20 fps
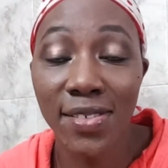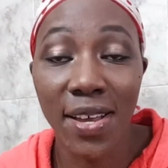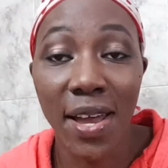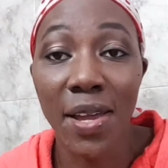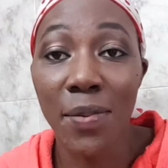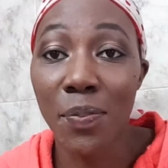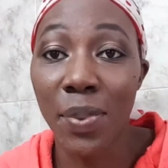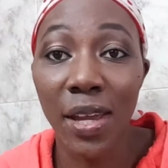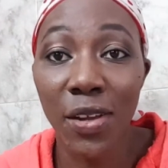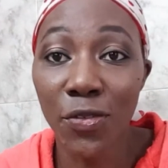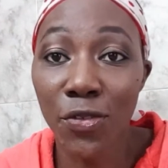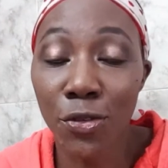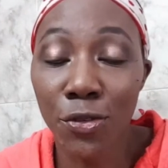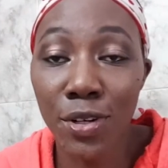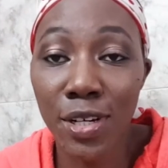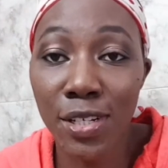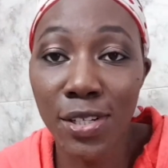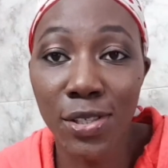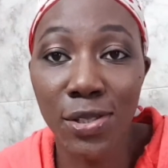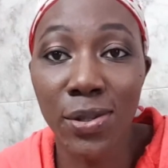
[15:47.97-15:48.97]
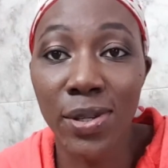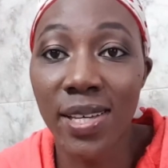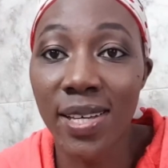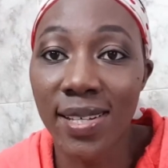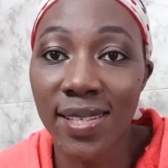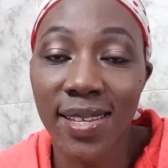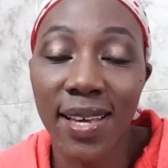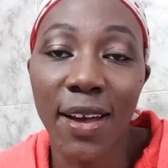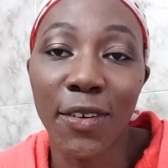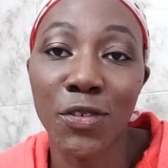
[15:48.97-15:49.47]
I paid for it, so
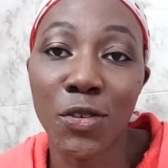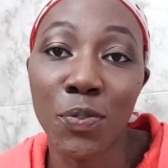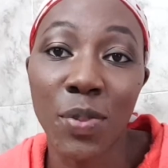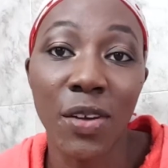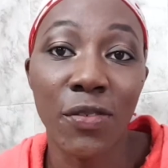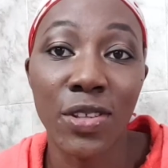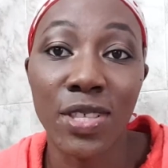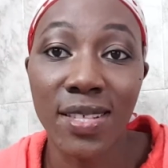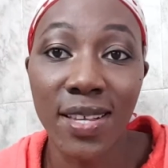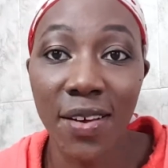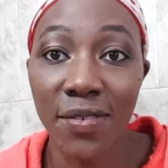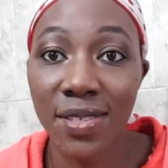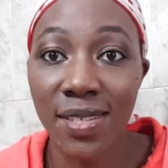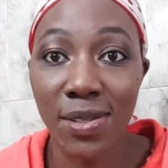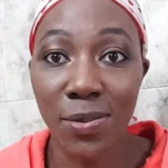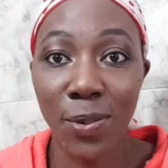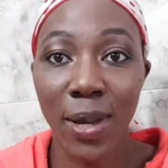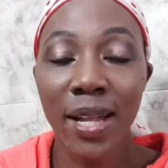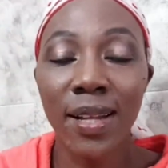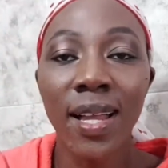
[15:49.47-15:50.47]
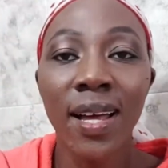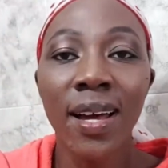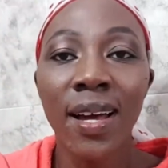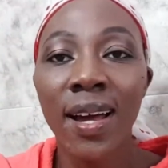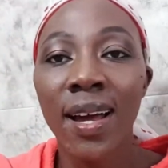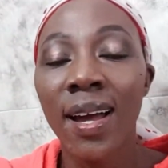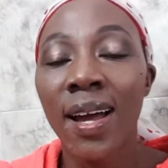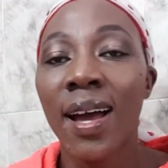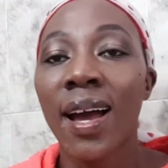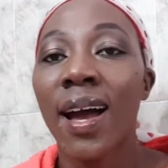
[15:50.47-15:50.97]
yes, they have to pay for the service as well.
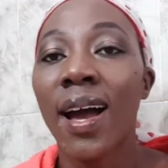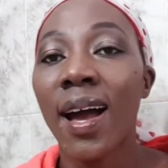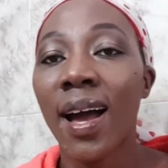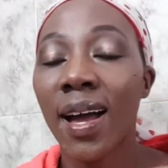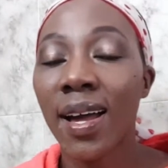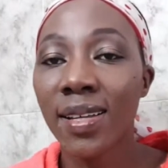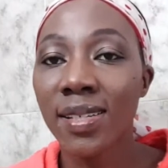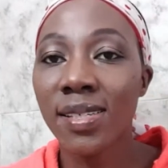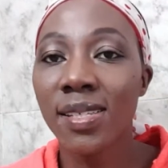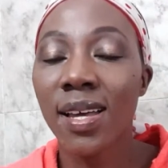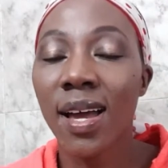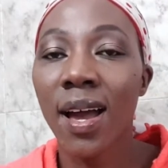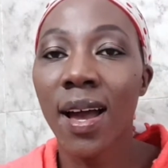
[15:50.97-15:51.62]
And